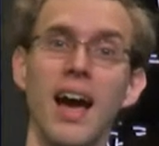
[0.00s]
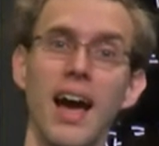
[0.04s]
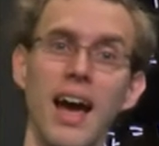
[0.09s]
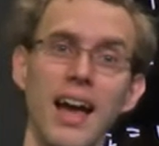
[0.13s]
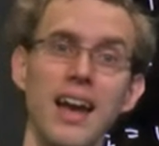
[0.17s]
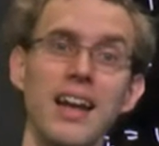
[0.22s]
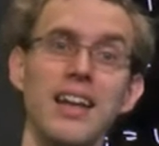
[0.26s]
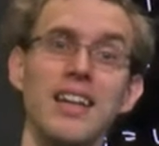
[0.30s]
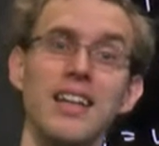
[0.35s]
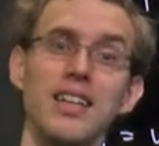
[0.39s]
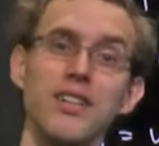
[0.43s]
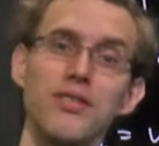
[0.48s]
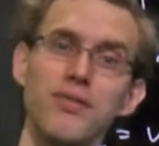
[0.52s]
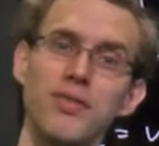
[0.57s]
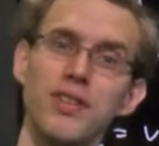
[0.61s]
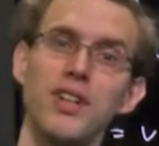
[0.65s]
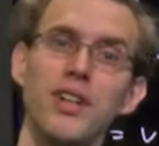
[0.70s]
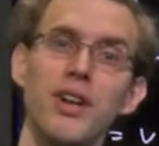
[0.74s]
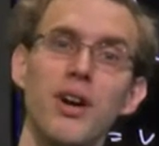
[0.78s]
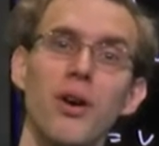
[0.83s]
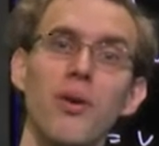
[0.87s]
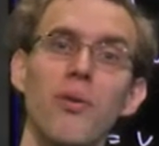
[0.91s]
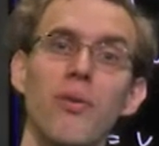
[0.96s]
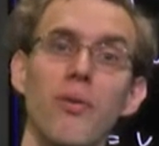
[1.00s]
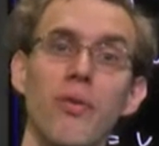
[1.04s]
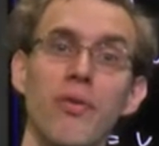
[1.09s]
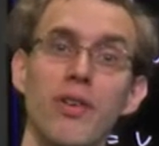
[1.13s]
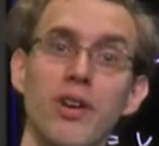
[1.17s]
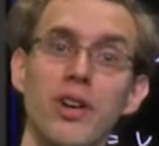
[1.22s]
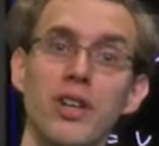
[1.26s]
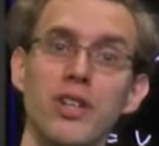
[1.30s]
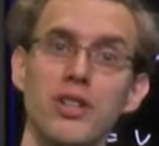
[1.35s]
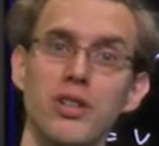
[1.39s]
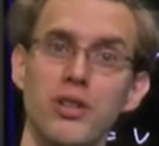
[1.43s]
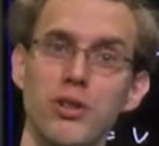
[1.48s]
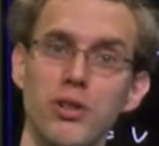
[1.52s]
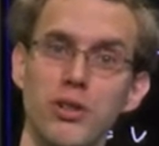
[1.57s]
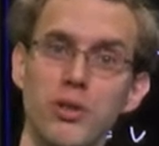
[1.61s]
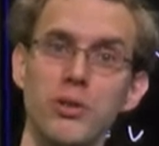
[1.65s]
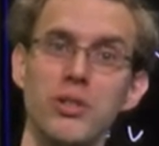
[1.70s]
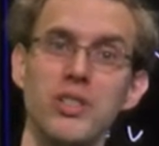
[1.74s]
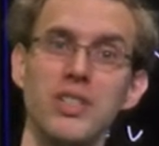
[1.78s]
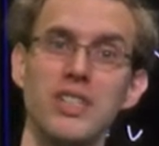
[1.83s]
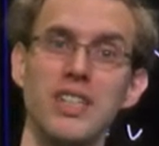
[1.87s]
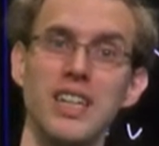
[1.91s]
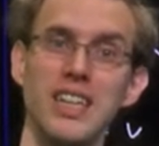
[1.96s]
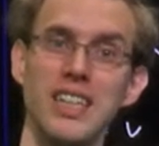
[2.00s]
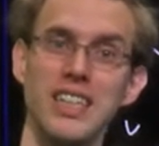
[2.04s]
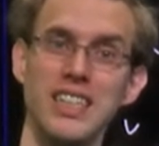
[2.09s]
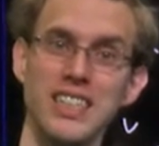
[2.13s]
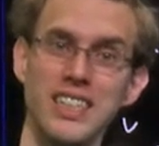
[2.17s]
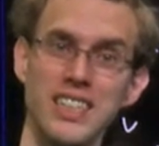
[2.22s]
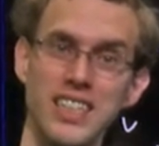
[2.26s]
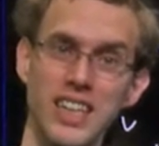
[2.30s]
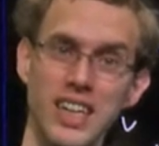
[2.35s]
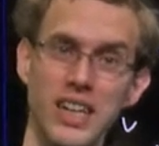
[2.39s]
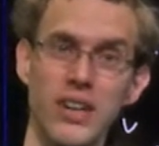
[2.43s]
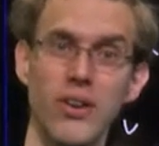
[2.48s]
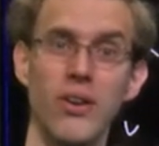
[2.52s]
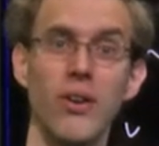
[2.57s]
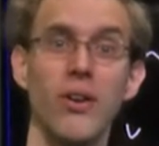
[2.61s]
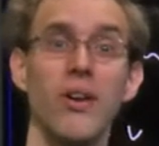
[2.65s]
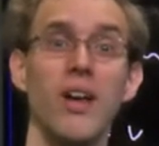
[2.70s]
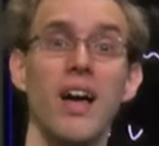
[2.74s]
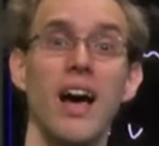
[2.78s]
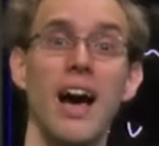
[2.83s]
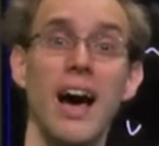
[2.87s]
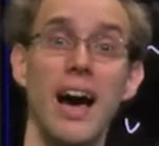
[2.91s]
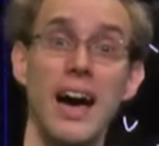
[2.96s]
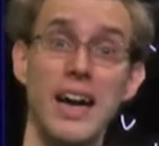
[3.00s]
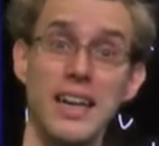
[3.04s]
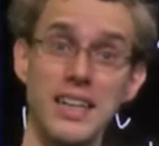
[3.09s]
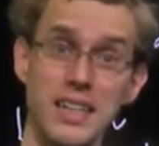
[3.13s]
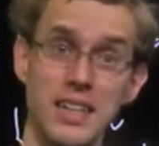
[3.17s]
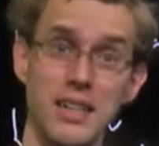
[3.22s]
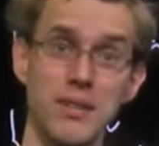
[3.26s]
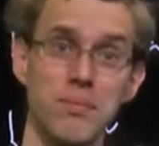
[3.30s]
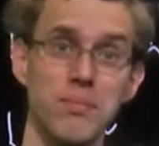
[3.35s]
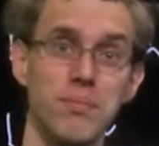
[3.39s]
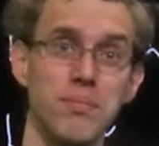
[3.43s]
In this video, we will introduce the general idea.